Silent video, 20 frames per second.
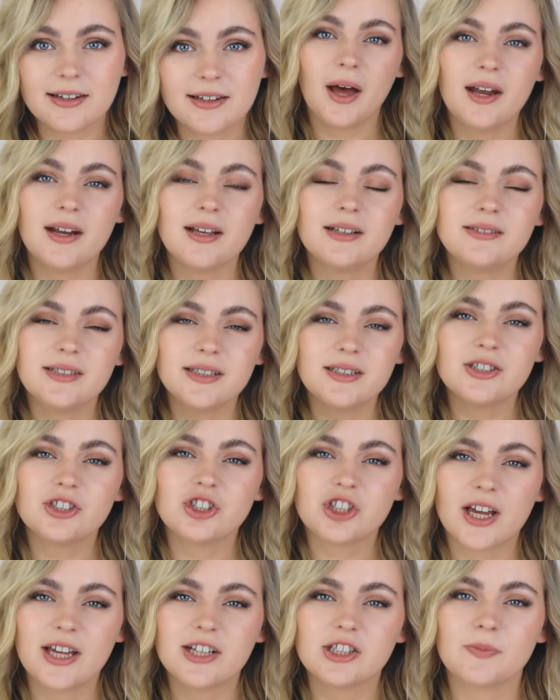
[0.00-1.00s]
but it didn't
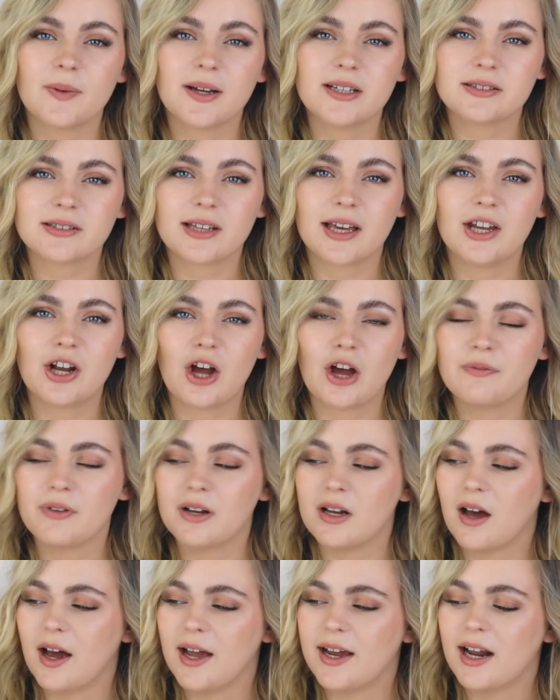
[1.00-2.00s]
change my skin
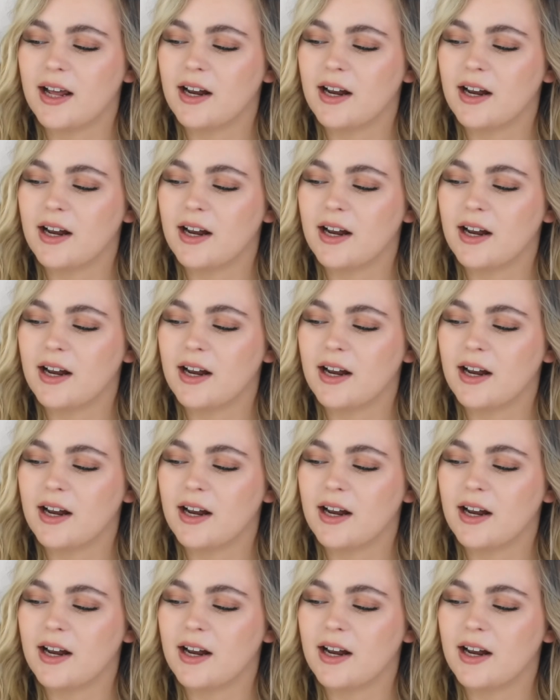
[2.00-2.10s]
overnight,